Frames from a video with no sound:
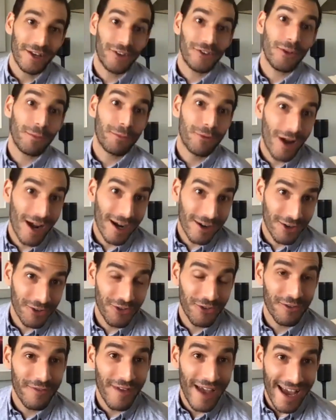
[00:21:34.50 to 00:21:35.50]
progress
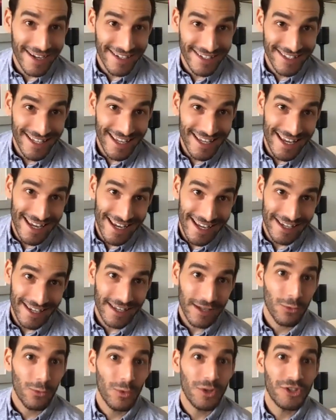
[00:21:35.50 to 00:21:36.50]
of the
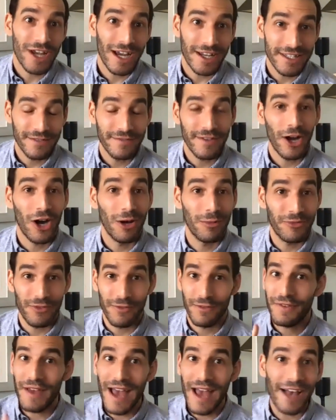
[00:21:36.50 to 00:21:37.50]
vaccine, which got
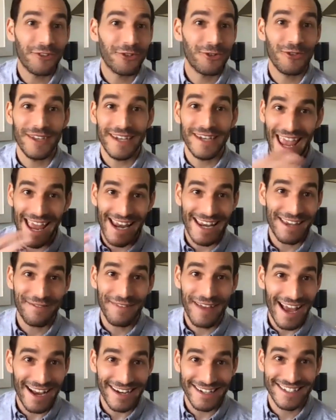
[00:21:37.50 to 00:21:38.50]
developed faster than any
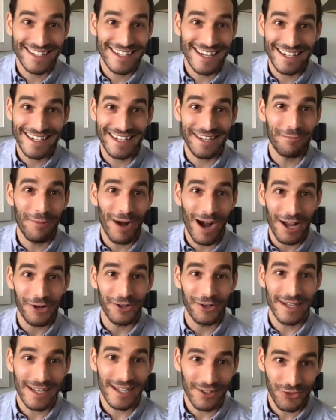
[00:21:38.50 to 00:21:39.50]
vaccine in
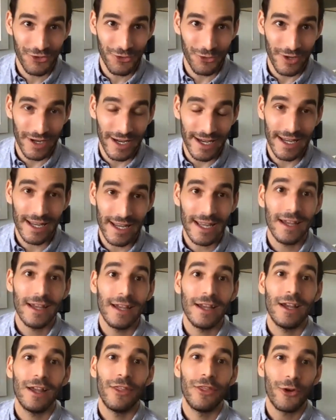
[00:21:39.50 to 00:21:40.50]
modern history,
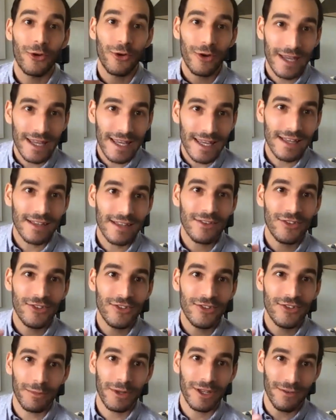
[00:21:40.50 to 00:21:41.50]
there is
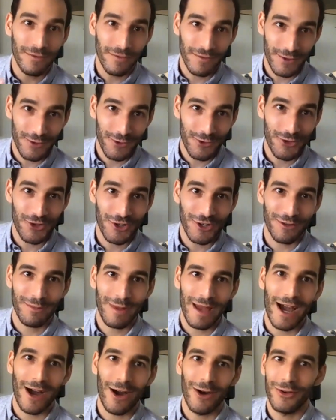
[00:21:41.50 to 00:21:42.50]
some confusion
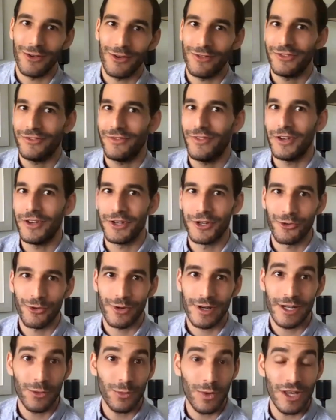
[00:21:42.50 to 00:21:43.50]
about the
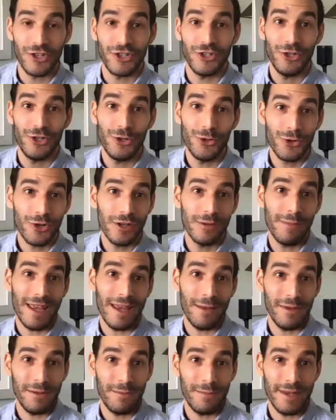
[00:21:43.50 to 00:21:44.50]
degree to which you could
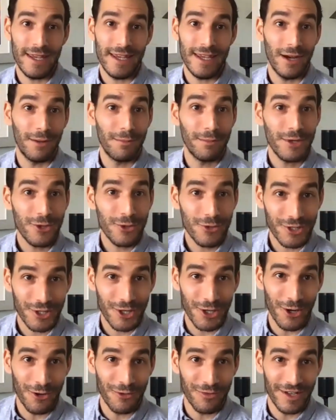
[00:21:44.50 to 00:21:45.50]
maybe be immune to
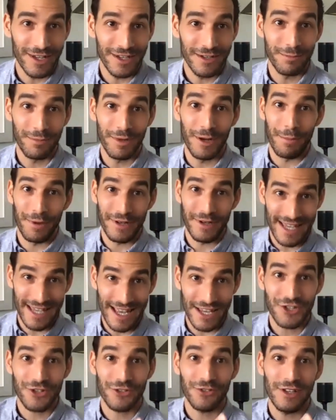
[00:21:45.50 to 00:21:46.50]
COVID, but
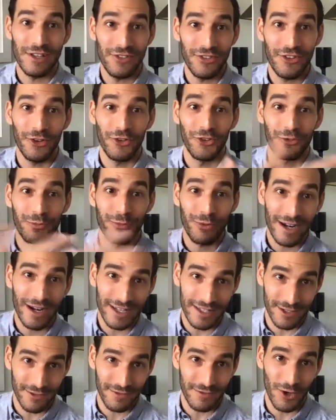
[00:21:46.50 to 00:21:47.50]
potentially still spread
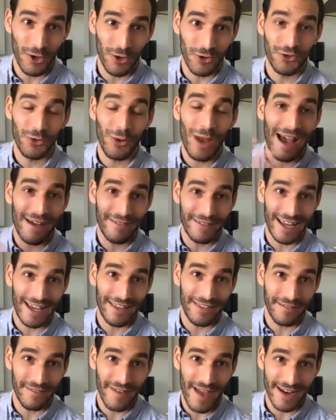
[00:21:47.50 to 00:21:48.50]
it to folks who haven't
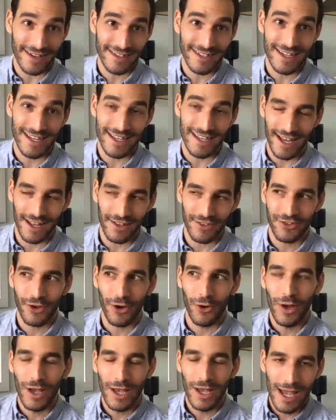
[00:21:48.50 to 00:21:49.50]
had the vaccine yet.
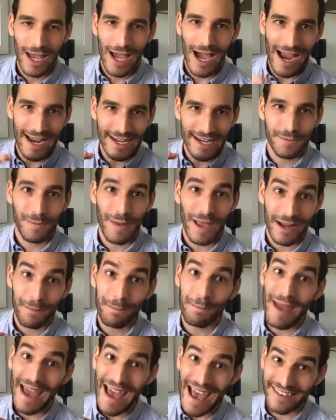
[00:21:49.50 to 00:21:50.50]
So I expect
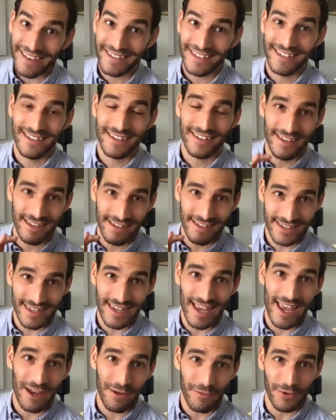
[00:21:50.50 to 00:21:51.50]
masks to
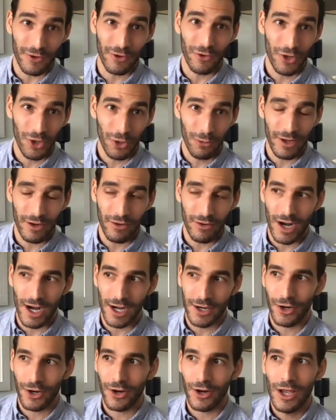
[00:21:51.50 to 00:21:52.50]
stay for a little bit
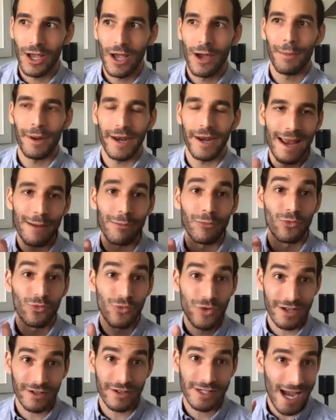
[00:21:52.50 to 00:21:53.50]
longer, but I'm
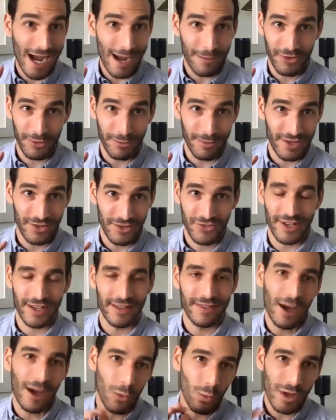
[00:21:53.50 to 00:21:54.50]
really
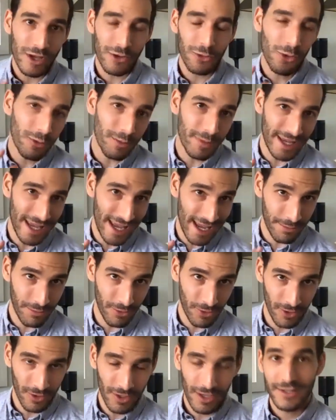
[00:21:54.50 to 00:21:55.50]
optimistic that we will be
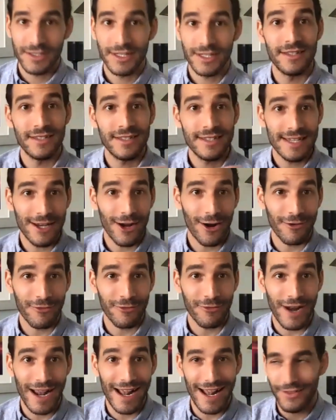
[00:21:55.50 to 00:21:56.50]
able to see our
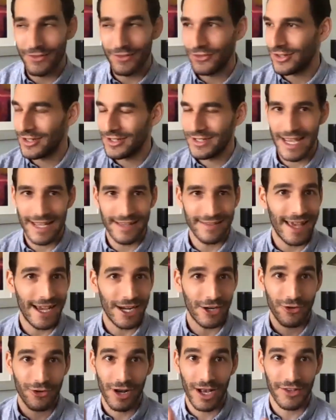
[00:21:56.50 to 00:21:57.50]
friends take
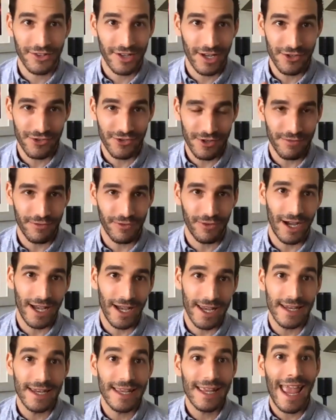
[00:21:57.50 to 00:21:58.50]
that cross-country
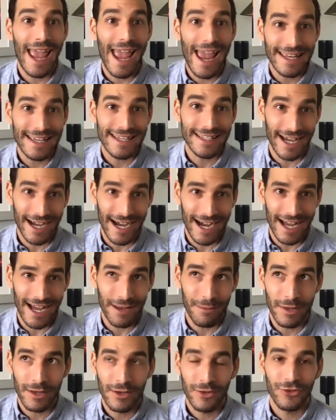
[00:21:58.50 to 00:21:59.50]
flight
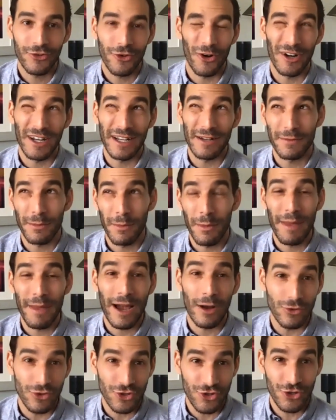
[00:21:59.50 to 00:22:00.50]
anytime starting from
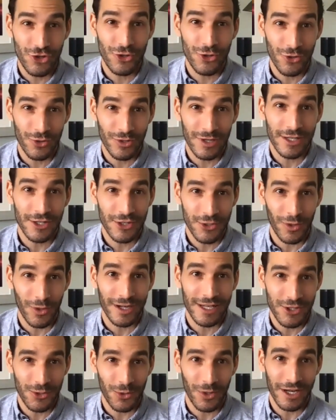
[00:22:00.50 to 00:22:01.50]
about June in
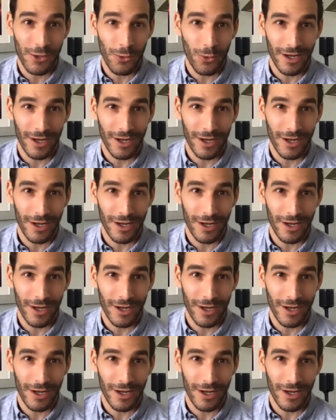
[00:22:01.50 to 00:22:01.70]
2021.